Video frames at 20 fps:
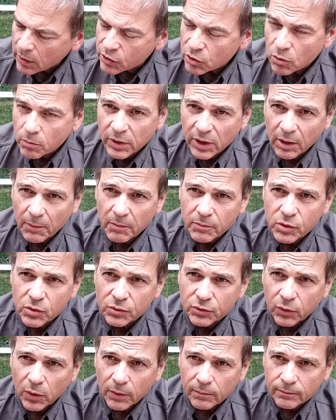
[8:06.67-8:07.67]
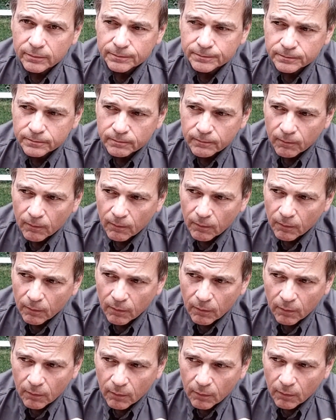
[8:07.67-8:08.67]
You'll become immune to it.
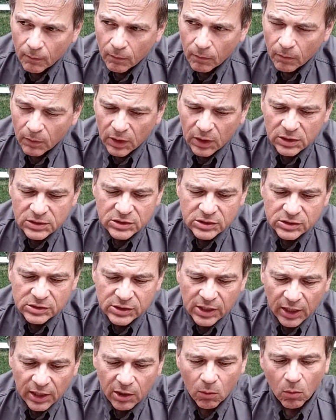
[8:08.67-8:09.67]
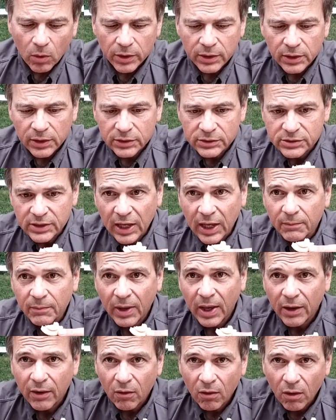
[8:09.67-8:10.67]
Because the second one is
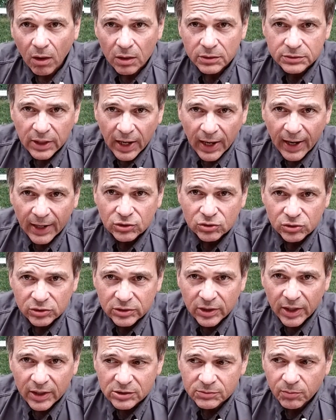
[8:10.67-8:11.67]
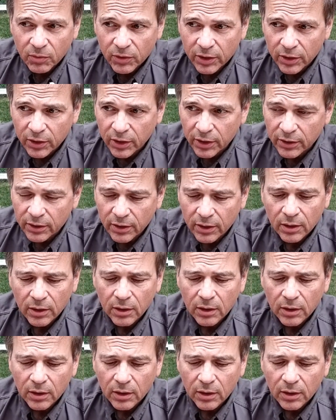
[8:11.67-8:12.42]
not bad at all. It actually tastes pretty good.